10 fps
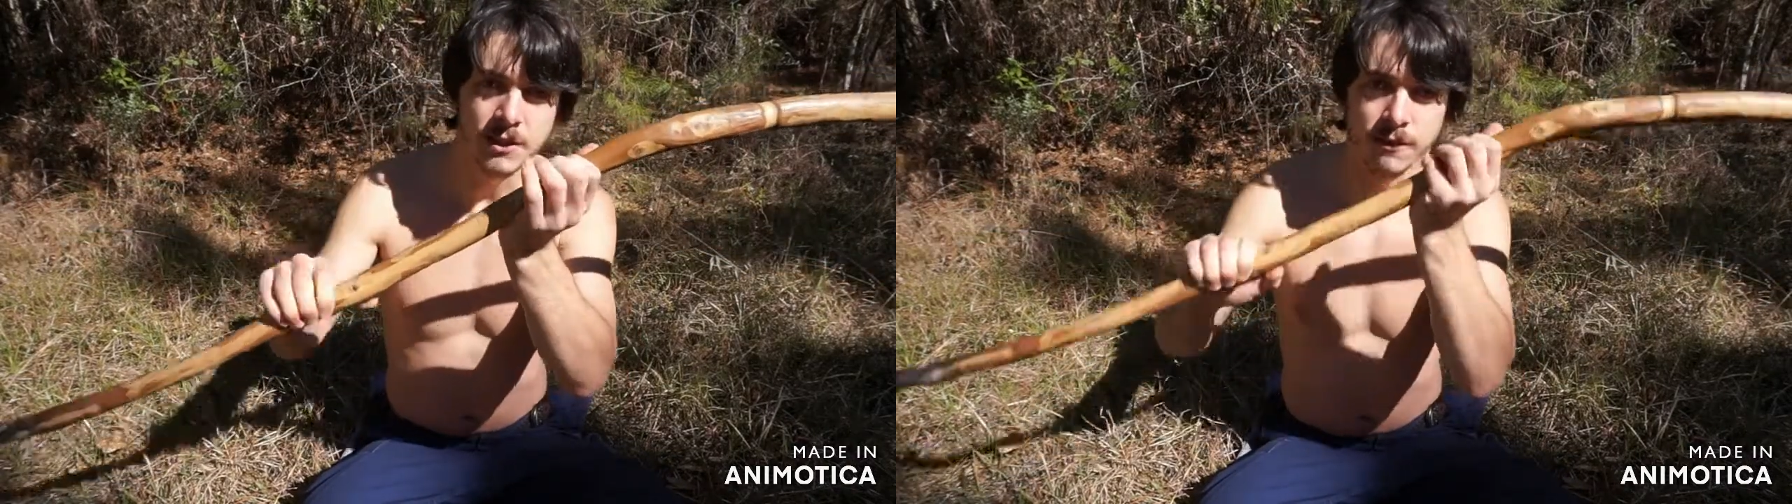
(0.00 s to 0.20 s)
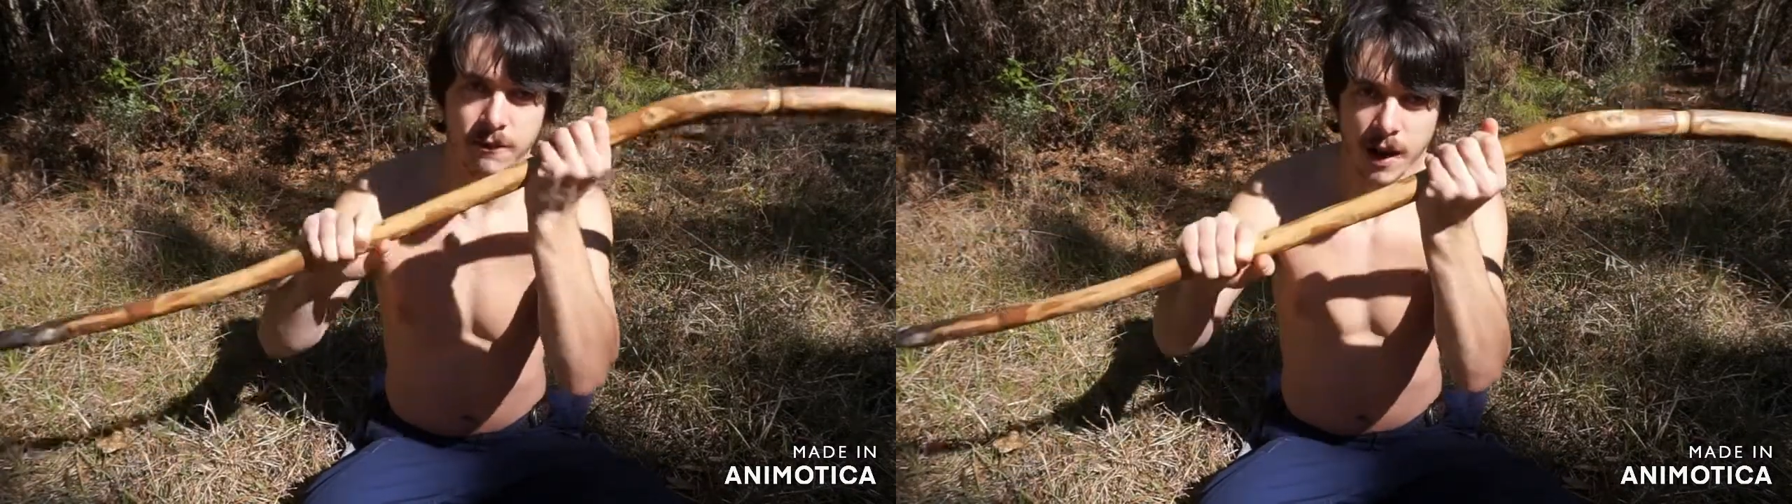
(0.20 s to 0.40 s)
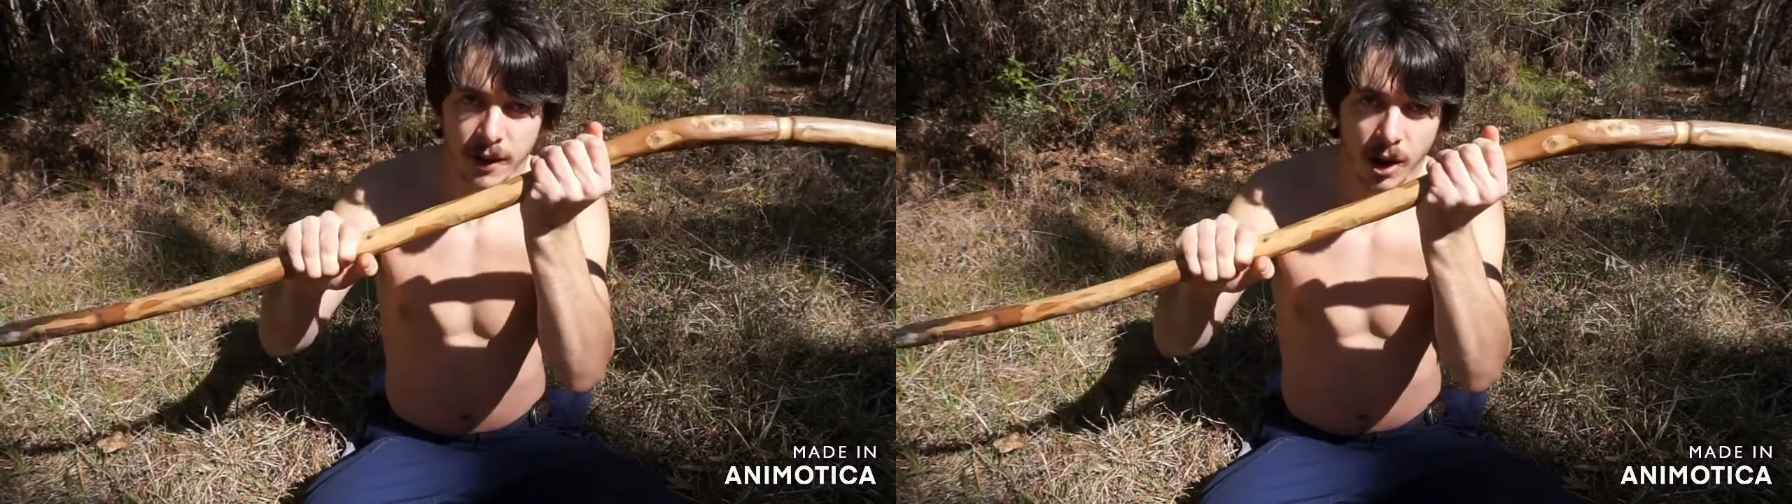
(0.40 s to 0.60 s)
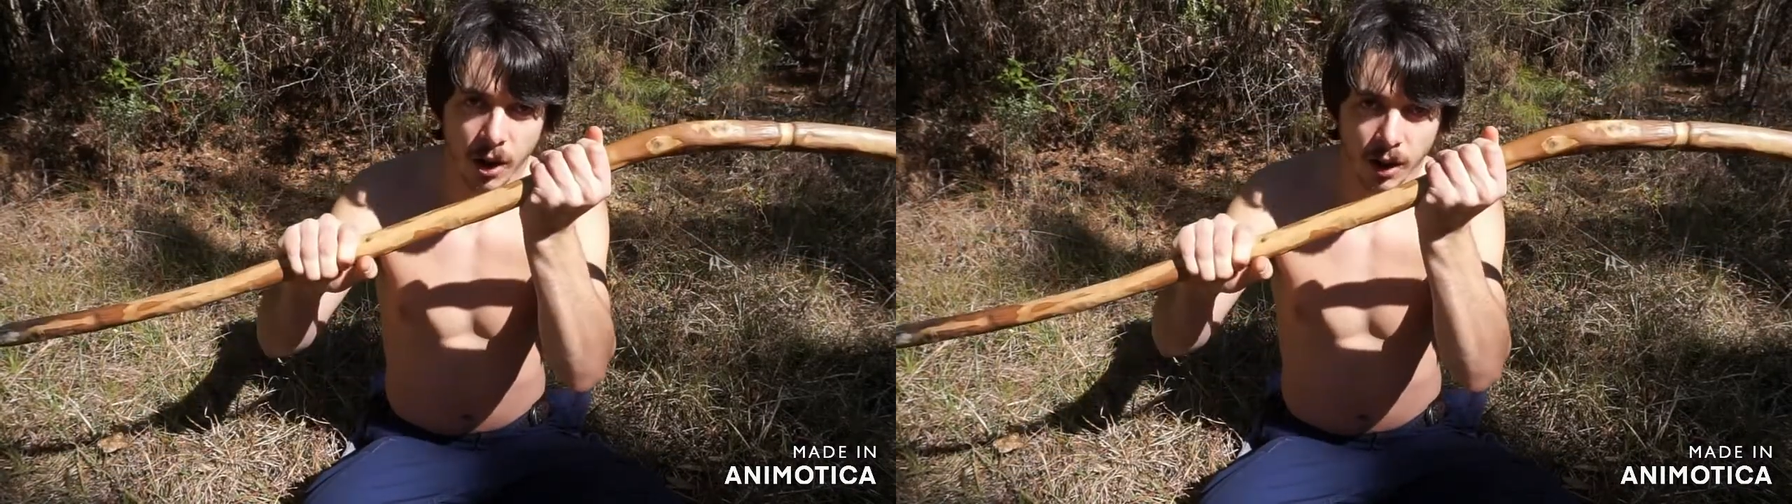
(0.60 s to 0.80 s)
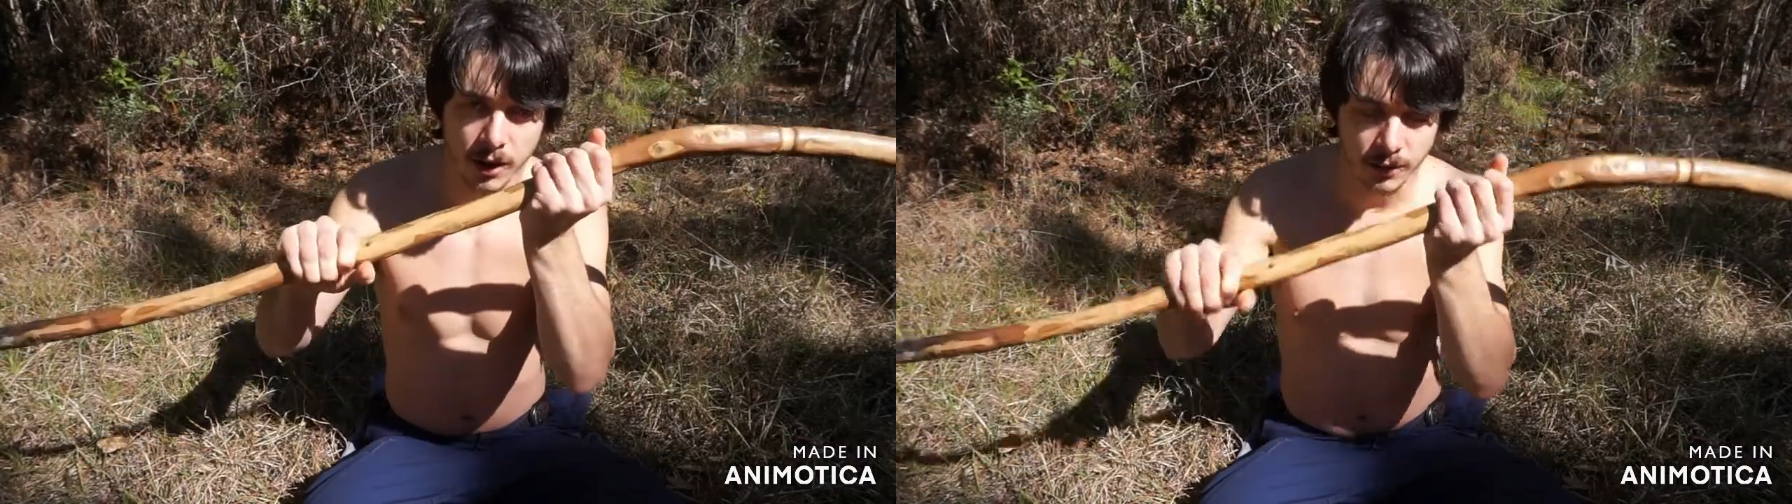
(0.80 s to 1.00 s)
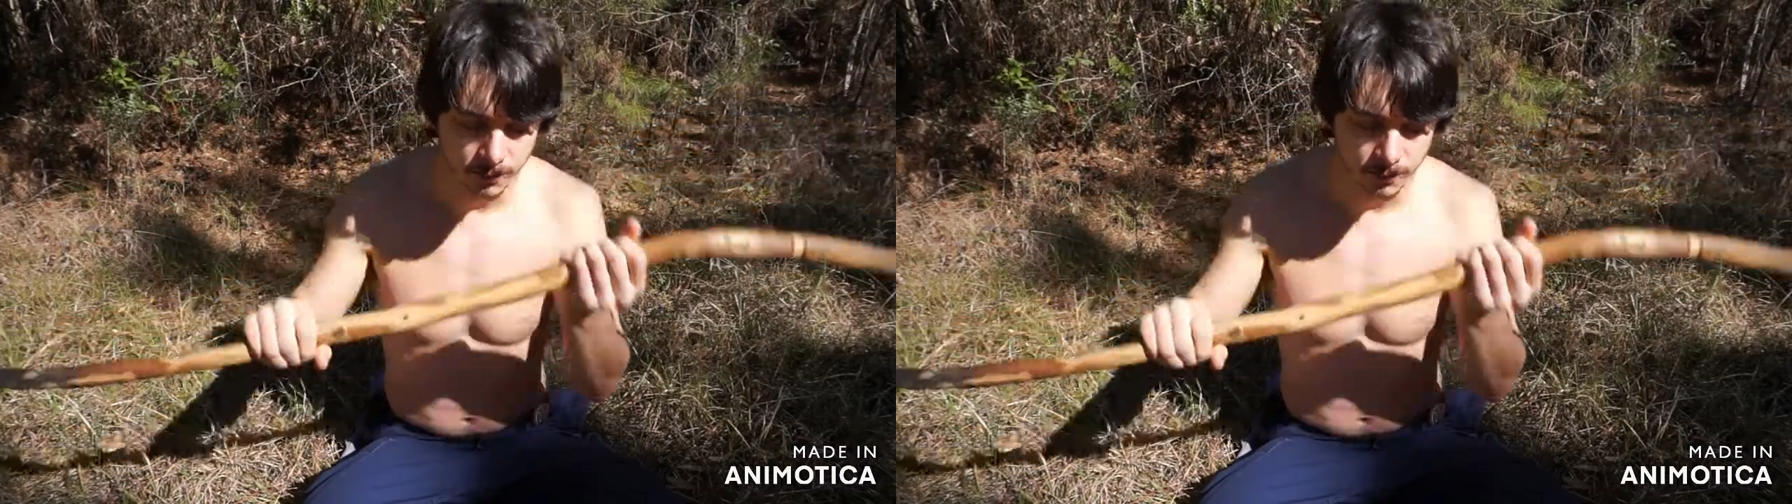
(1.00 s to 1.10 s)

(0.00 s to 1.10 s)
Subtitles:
very hard.